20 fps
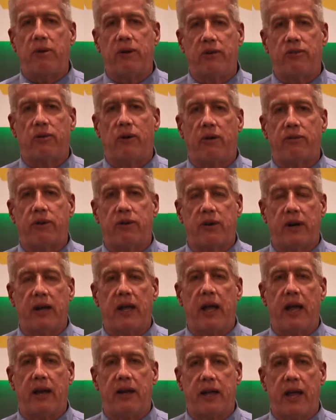police officers
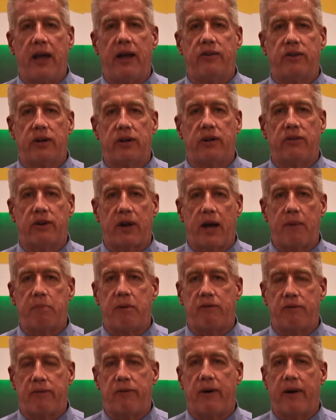engaged in this type
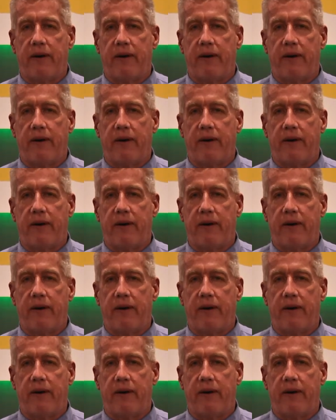of